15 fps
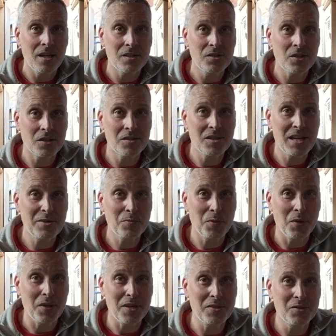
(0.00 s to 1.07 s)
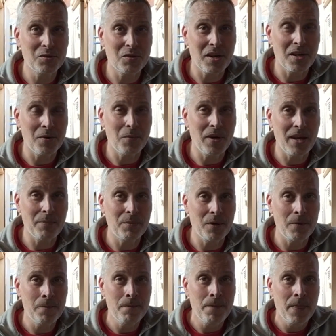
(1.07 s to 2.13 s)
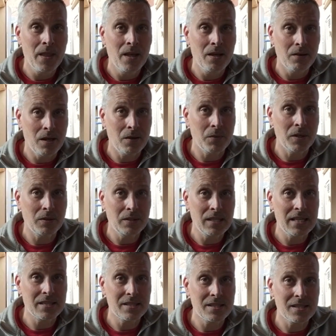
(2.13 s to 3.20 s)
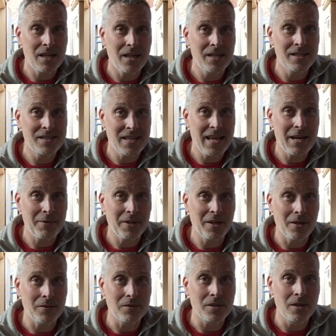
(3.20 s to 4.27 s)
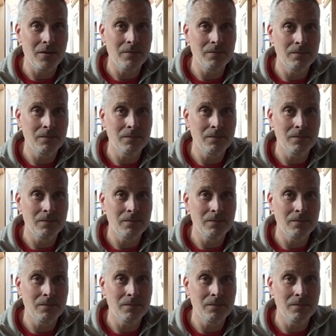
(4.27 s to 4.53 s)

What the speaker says: success with this straight away. But well, let's see how it goes.